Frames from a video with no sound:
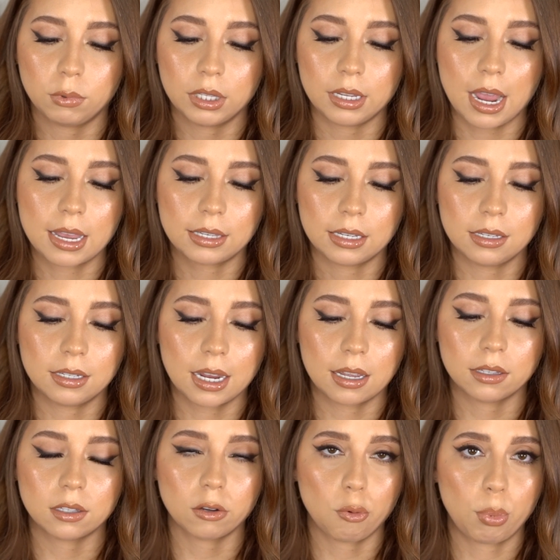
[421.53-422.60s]
really nice and
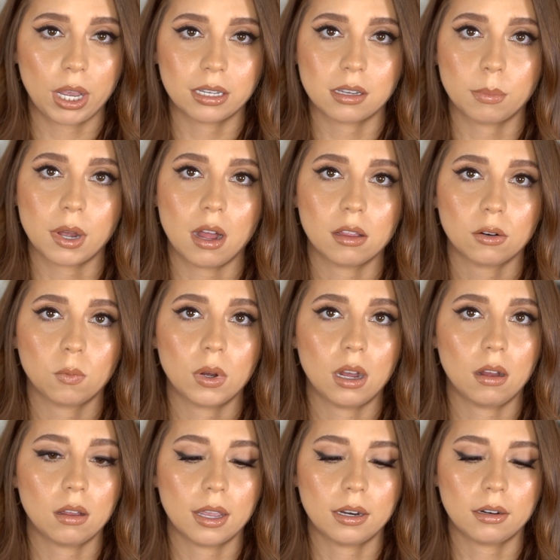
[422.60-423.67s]
dense, so it picks up color
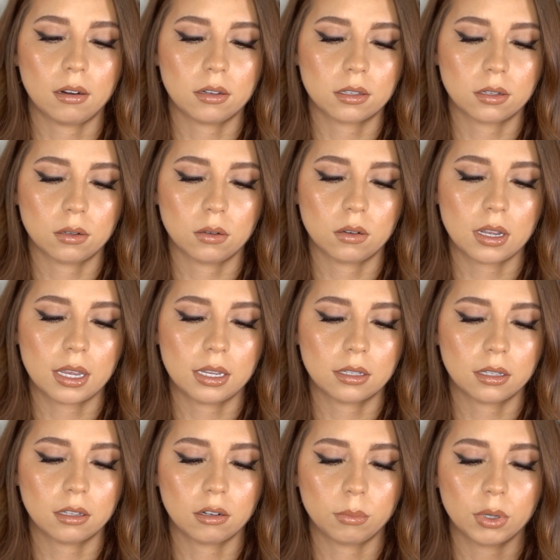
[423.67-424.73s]
well, and it also is
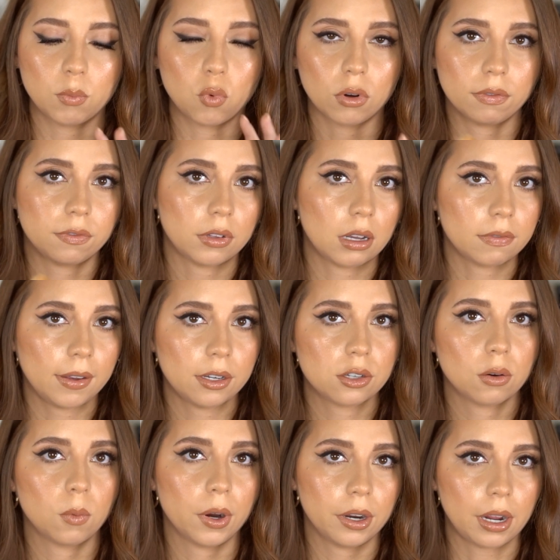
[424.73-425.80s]
a little bit more fluffy
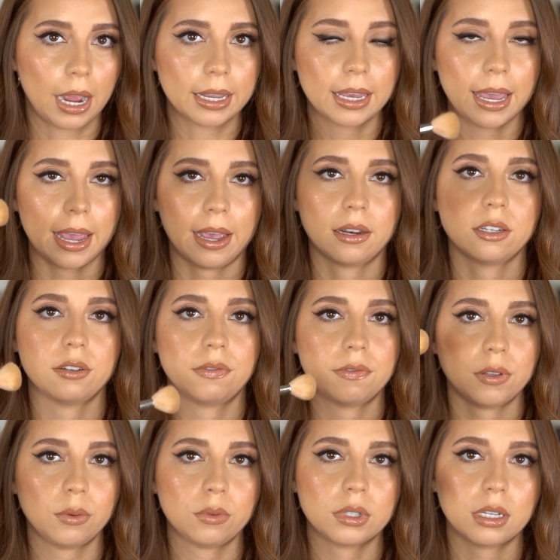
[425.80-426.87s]
to where I can
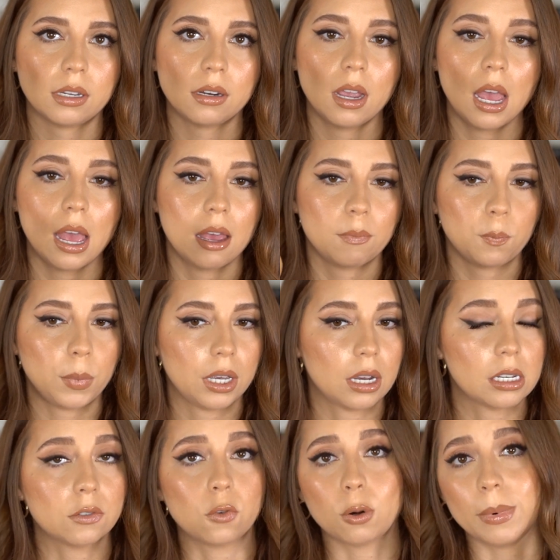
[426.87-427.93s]
diffuse it,
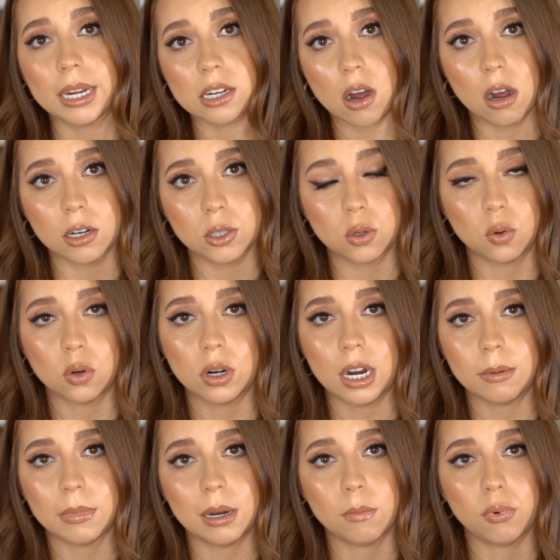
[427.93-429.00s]
because for my contour
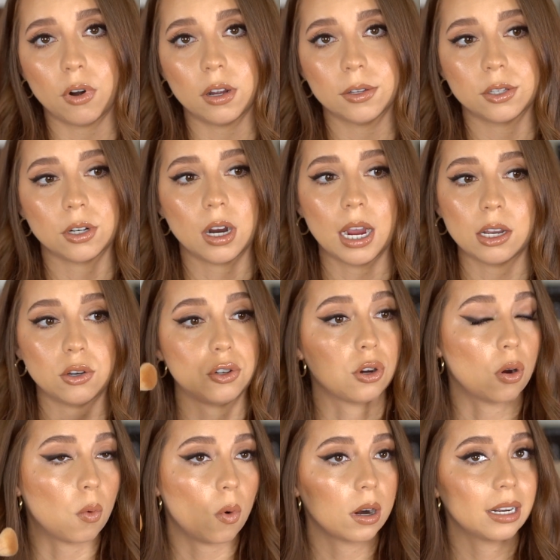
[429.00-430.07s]
and my bronzer, I
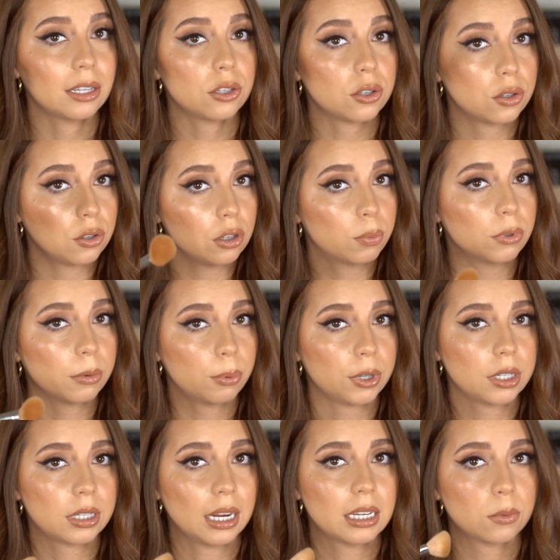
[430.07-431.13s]
don't want it super
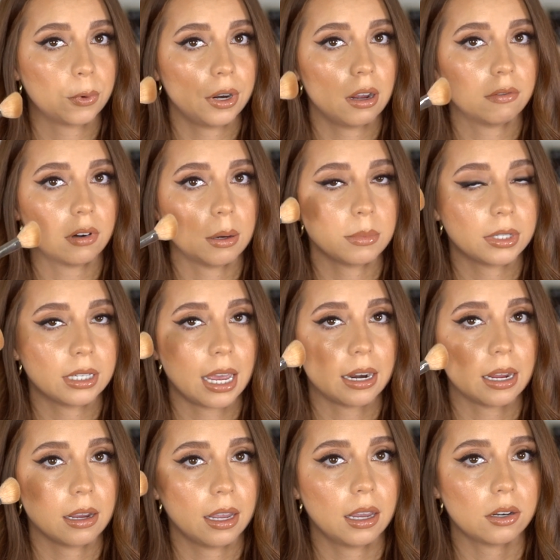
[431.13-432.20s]
precise whenever I'm
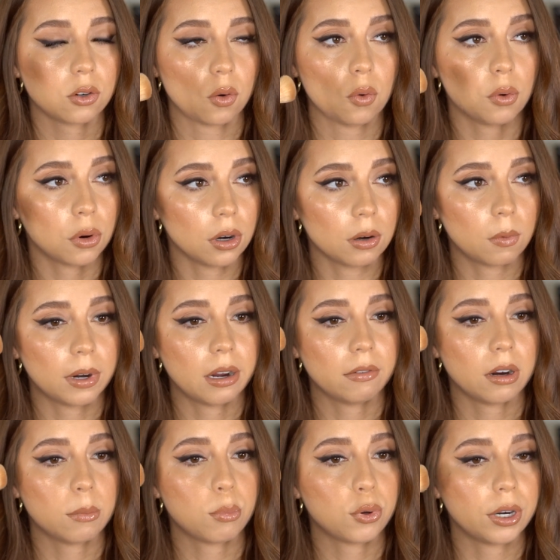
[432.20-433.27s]
setting it or whenever
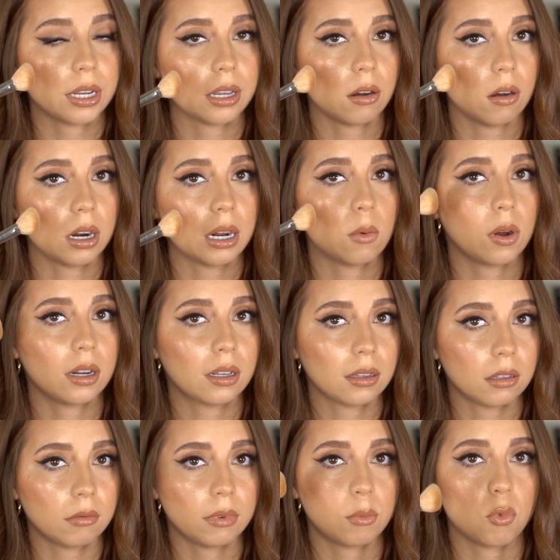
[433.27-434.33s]
I'm putting it on. I want it a
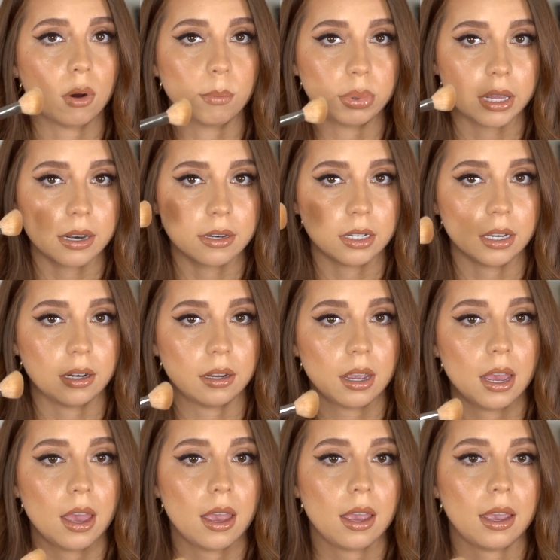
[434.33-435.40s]
little bit more blended
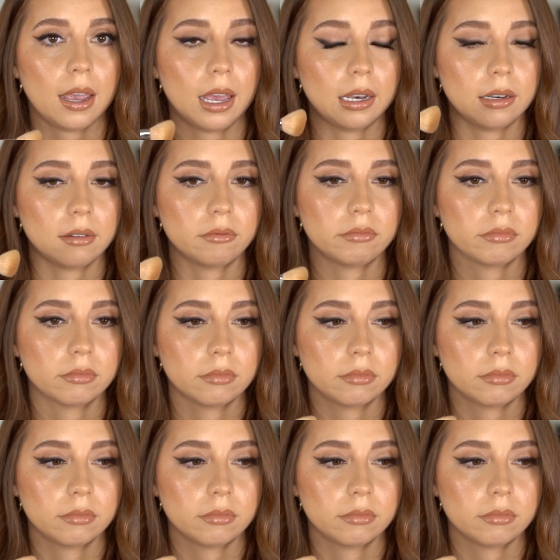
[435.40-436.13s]
and